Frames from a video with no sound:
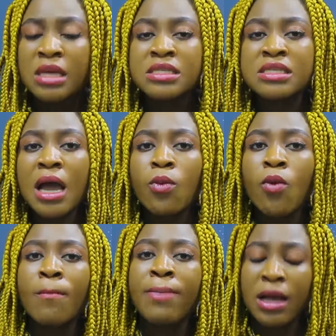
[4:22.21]
Sir,
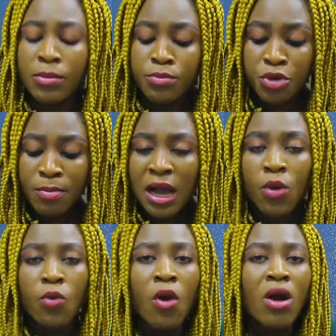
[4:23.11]
what back,
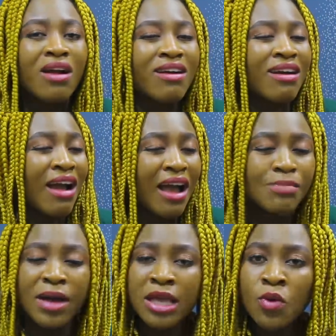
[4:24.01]
Buma, one can't I
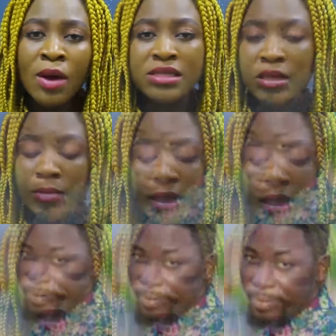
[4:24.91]
buy you once a man
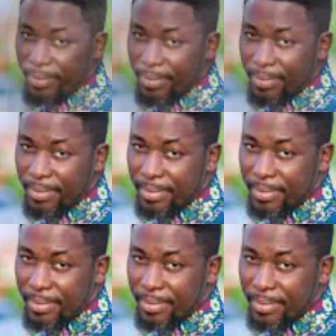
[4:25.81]
now? What say,
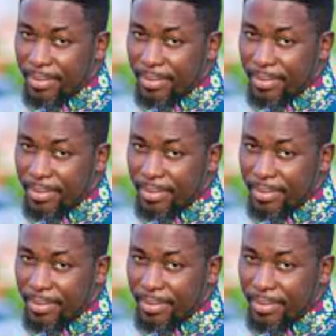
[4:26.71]
hey,
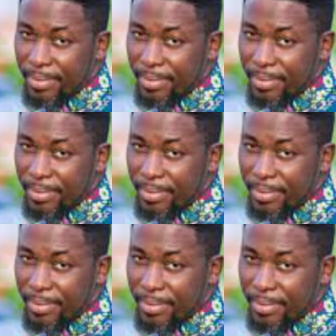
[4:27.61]

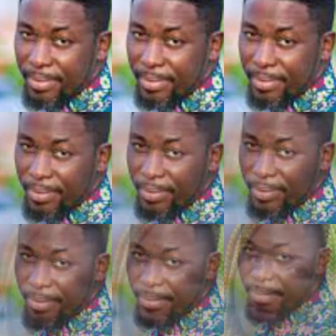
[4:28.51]
Henny, who
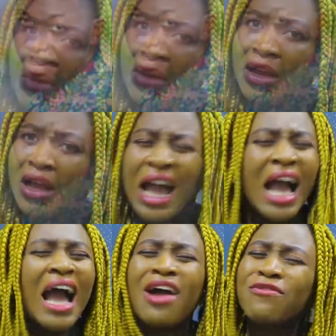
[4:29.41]
born dog?
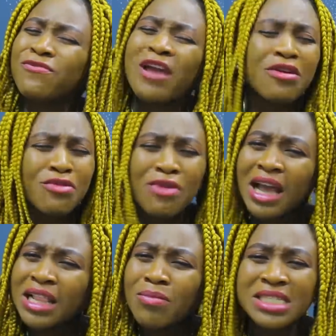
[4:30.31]
A fake
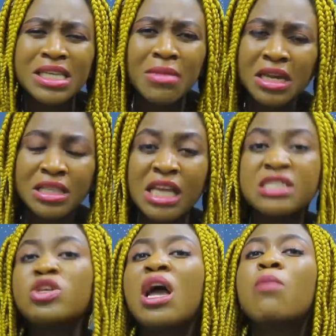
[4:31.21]
crown a masha making
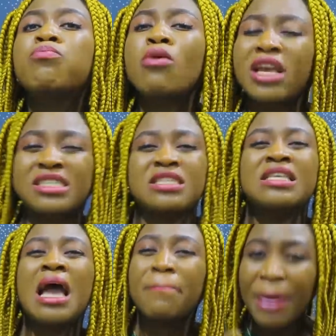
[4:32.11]
yes ya boy yes
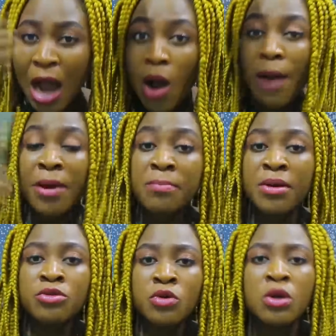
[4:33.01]
ya power pump
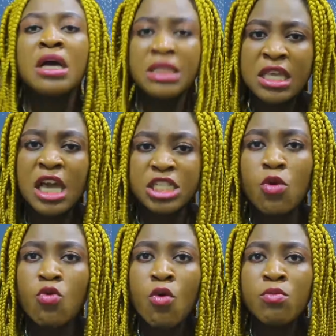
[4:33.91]
no ni ya
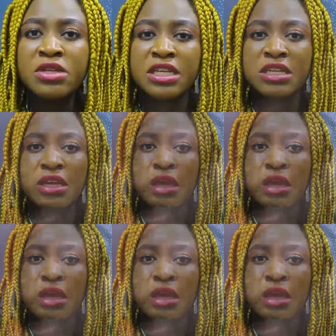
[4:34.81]
show kumujin.